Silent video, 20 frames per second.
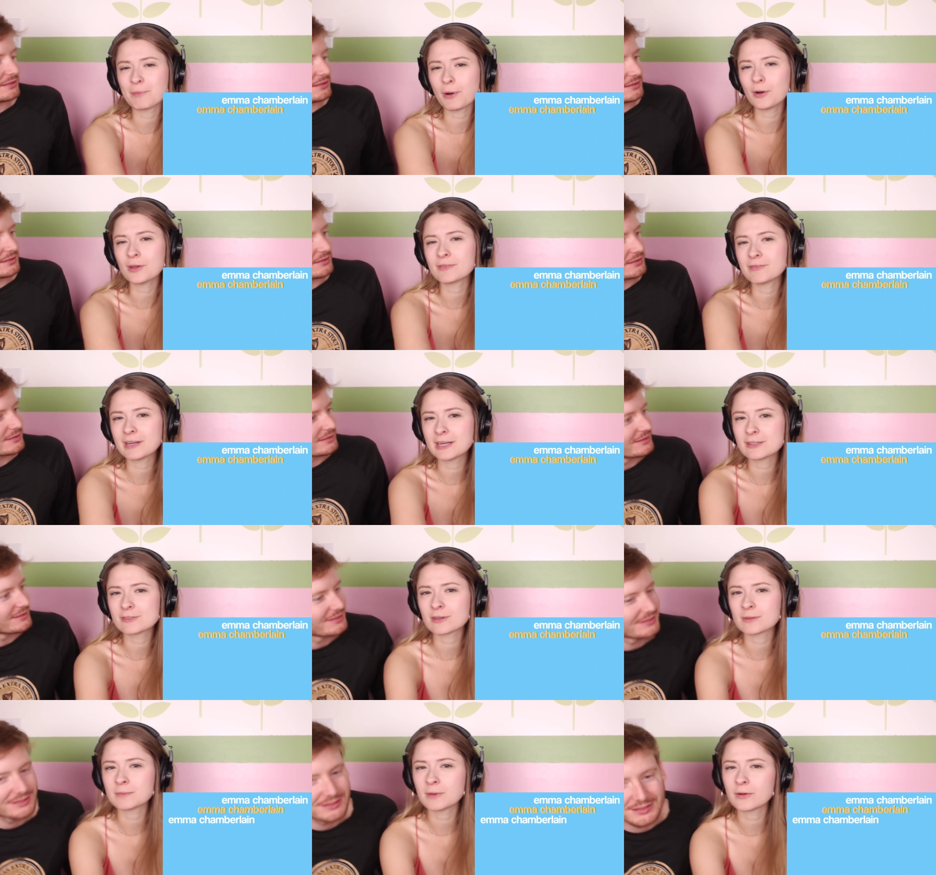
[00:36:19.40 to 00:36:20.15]
Speaker 1: both videos
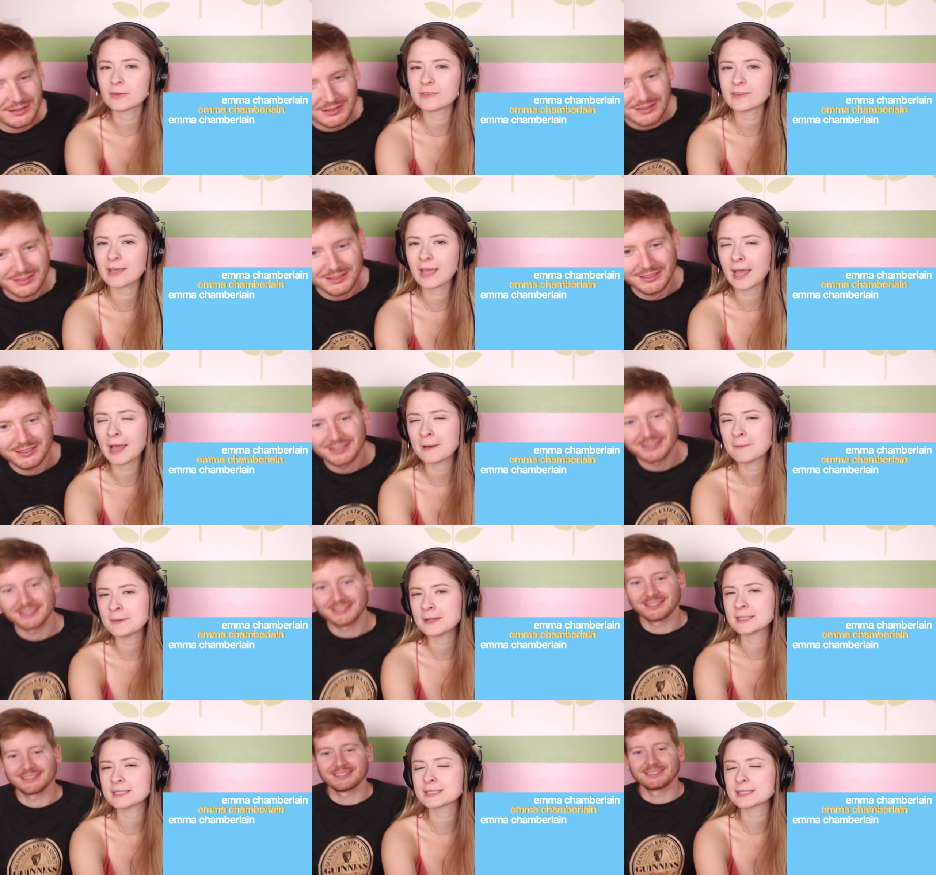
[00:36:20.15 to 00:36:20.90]
were mostly
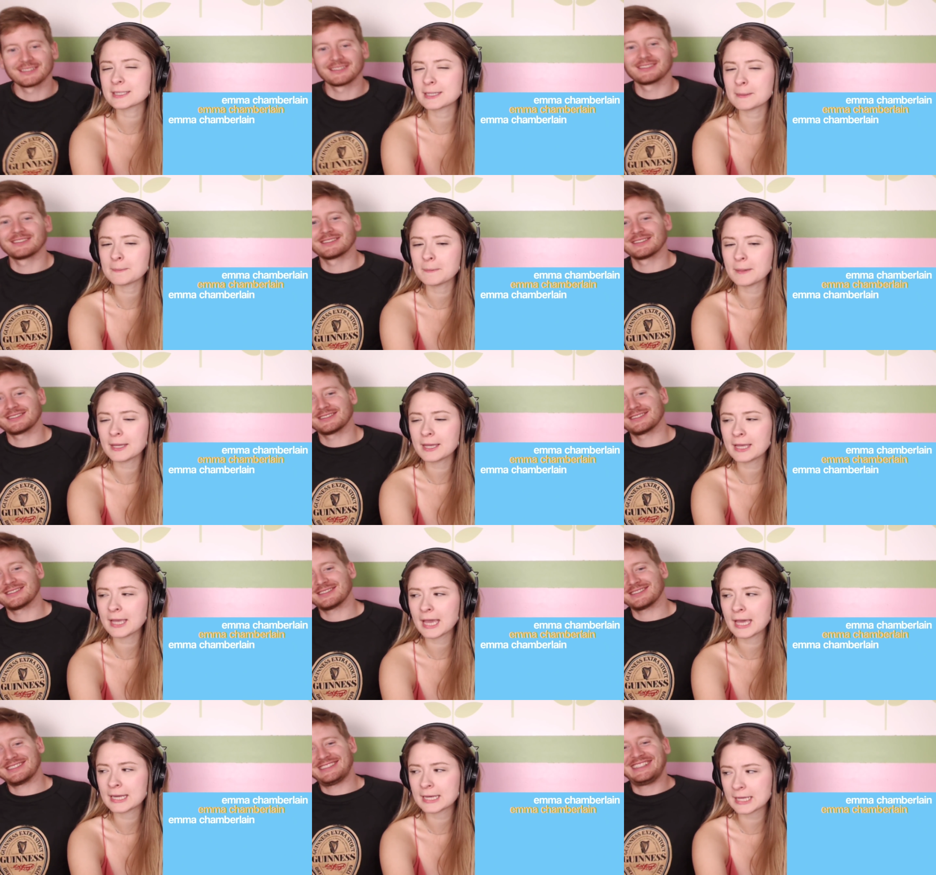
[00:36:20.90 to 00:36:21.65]
Emma sleeping
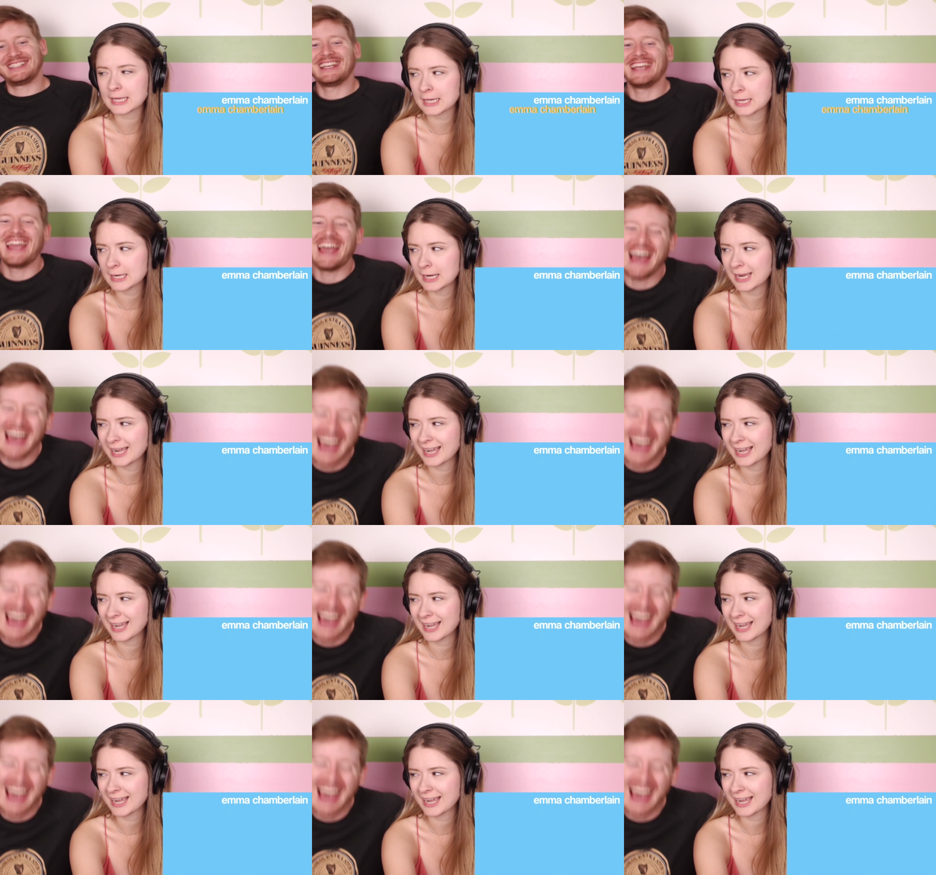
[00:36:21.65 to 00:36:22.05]
and